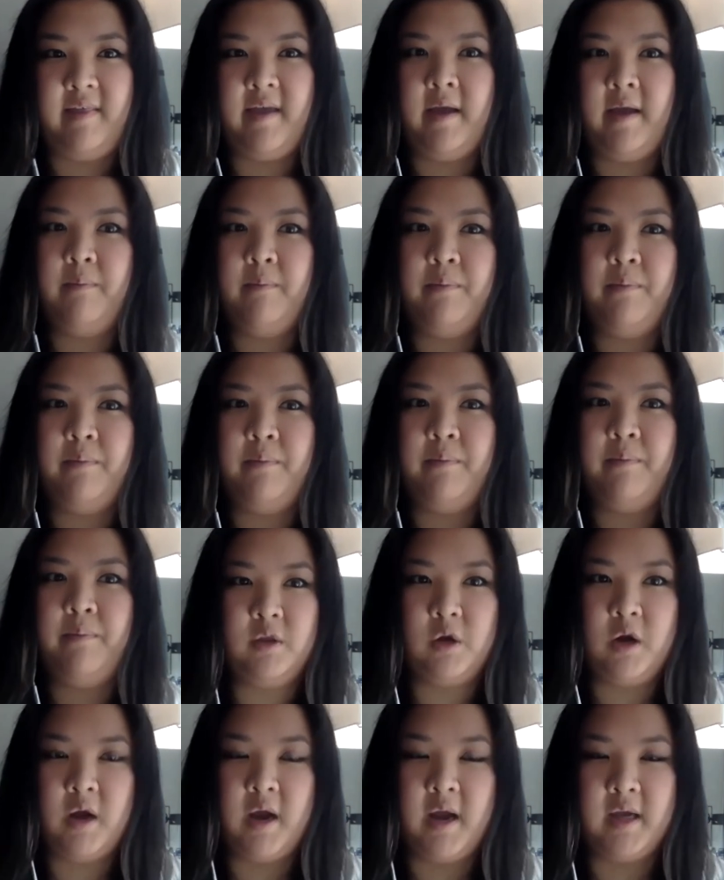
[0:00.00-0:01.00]
that, put in the
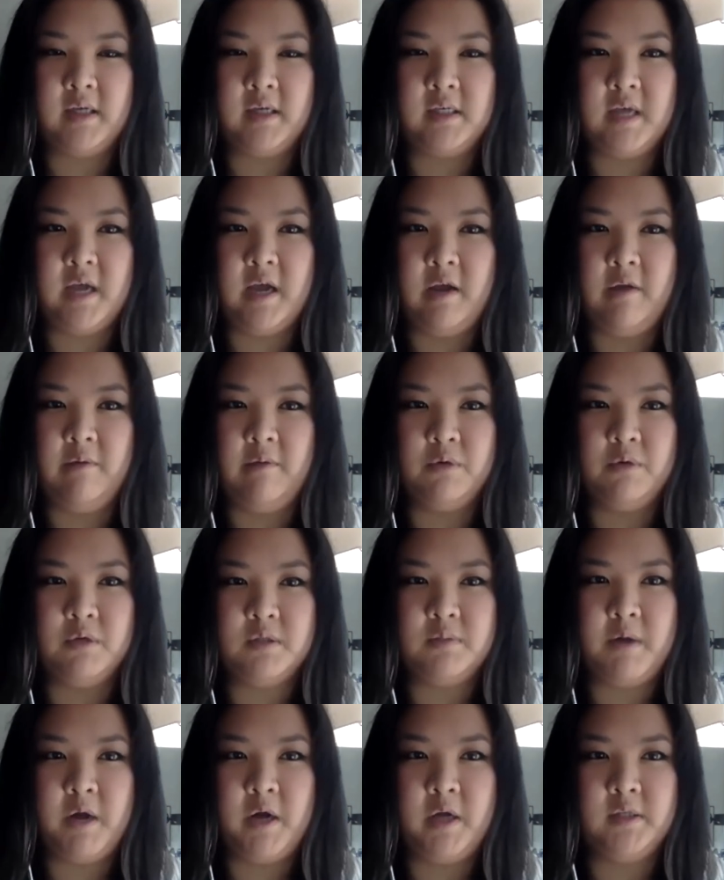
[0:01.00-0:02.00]
correct
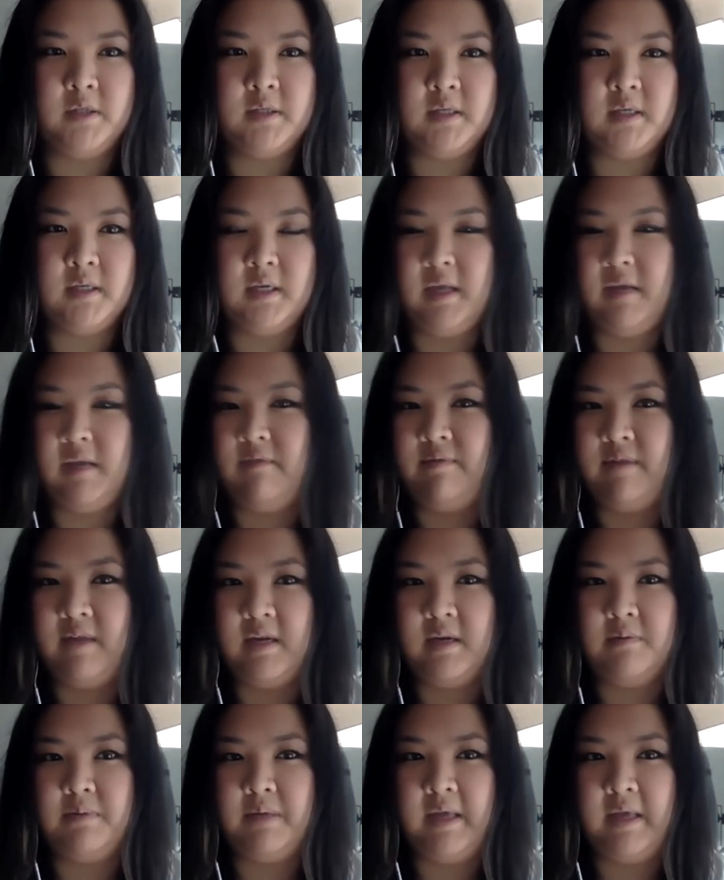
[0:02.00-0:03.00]
response, and if
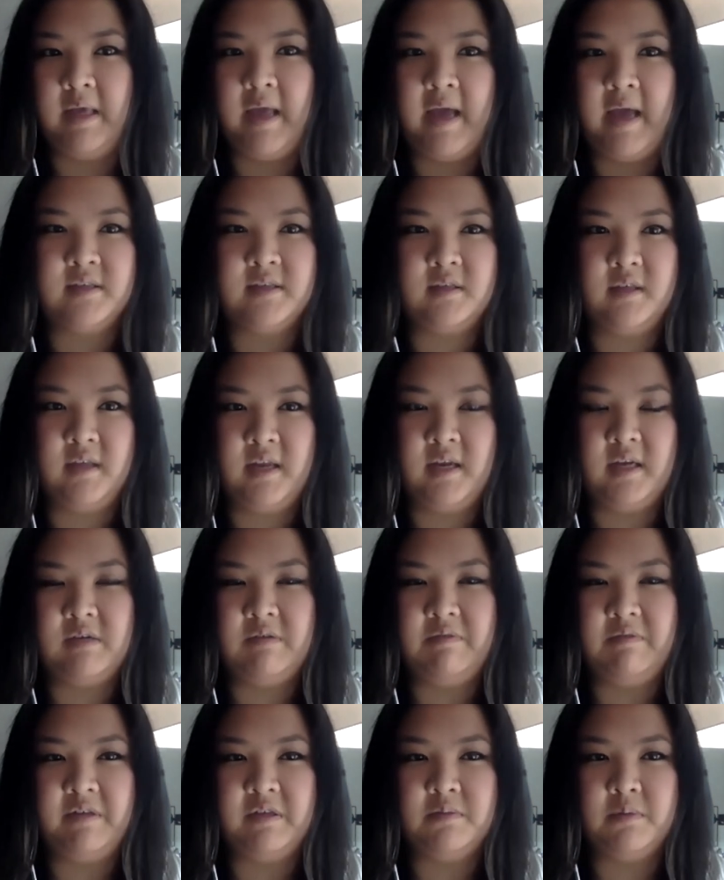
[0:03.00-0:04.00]
needed be escalate it to
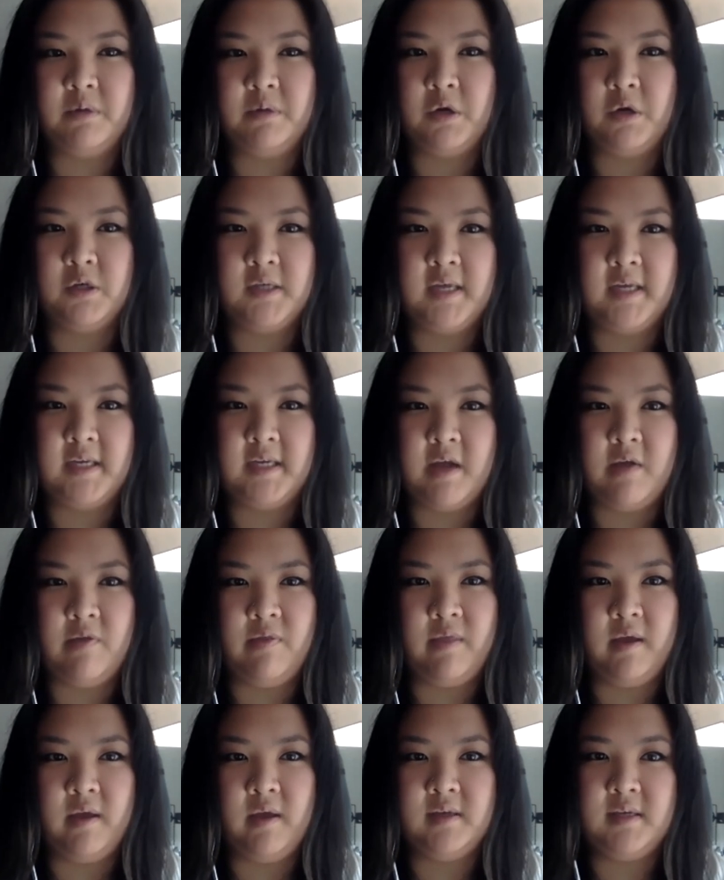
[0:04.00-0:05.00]
Facebook or take down
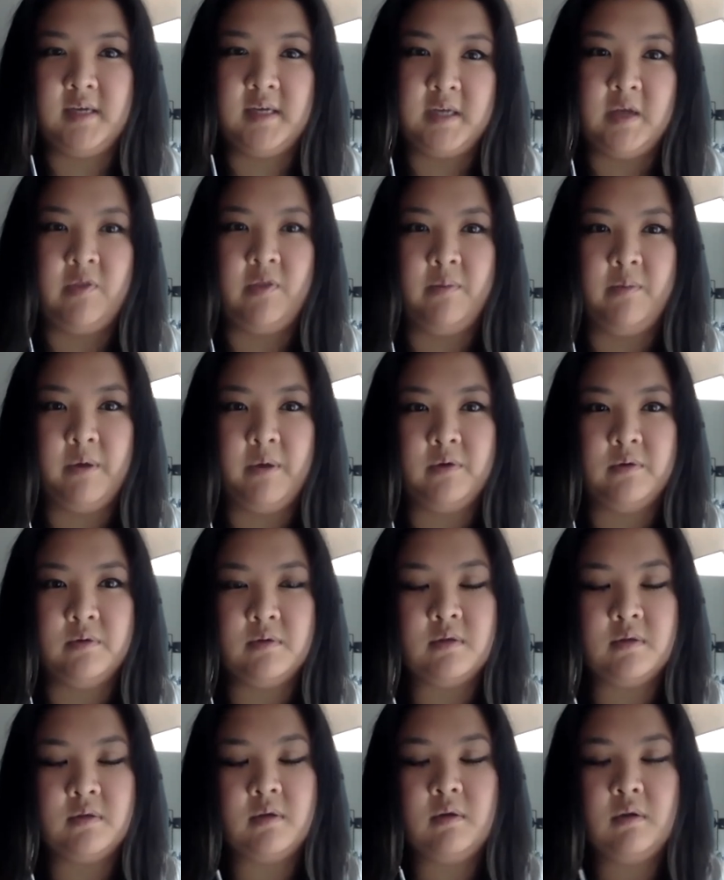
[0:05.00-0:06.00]
the
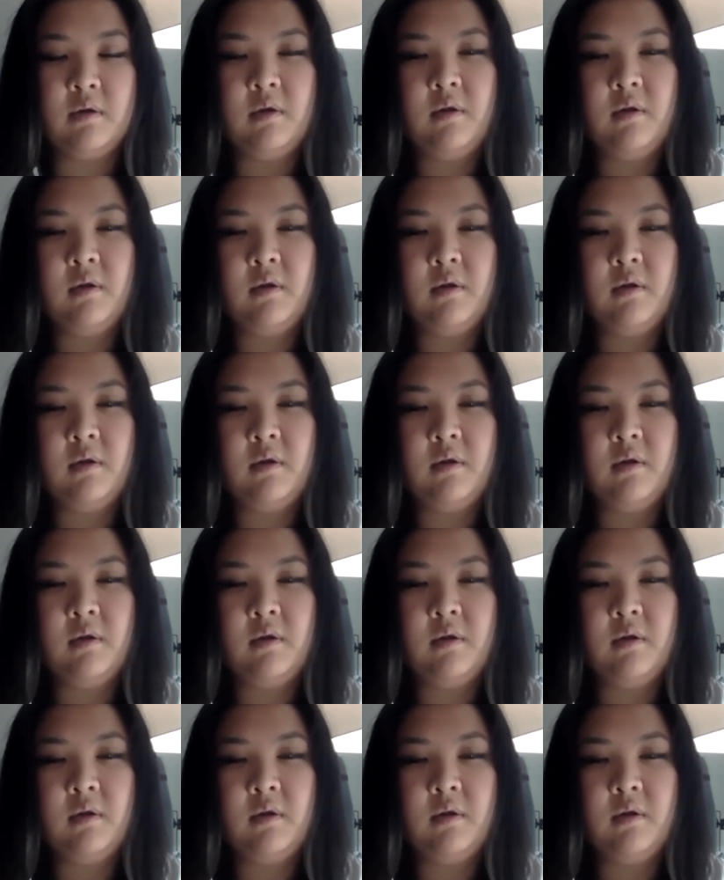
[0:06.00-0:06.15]
post.